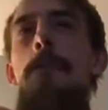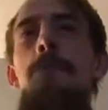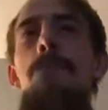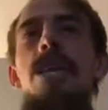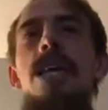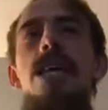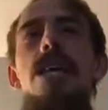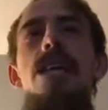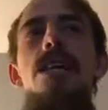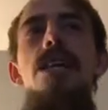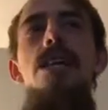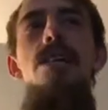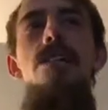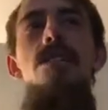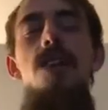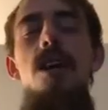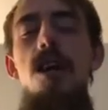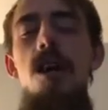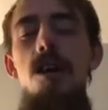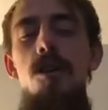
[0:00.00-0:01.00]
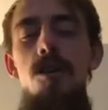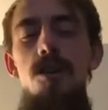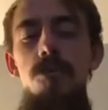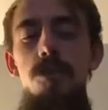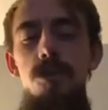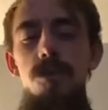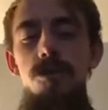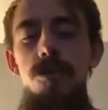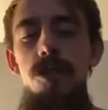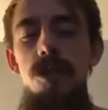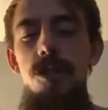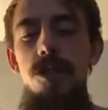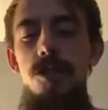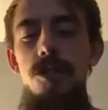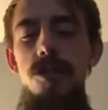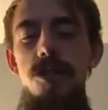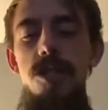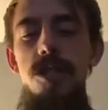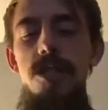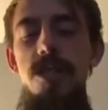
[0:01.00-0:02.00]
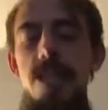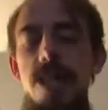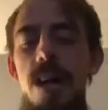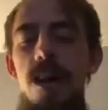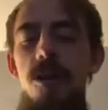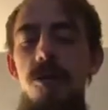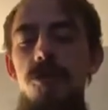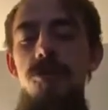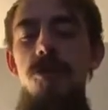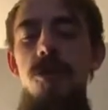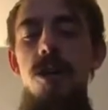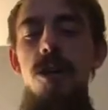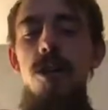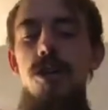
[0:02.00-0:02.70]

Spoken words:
being dishonorable to yourself,